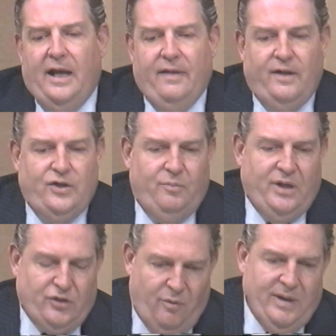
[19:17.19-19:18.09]
and they should
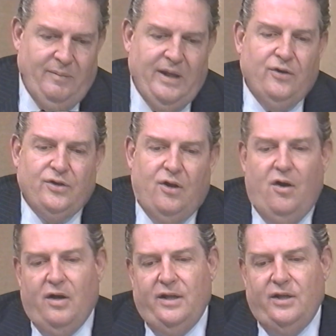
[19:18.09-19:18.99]
be so many meters
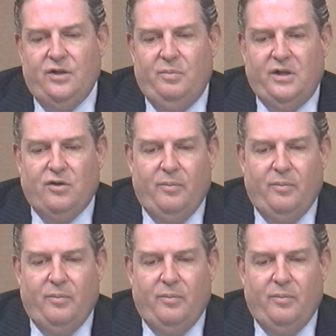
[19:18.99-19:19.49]
long and they should be so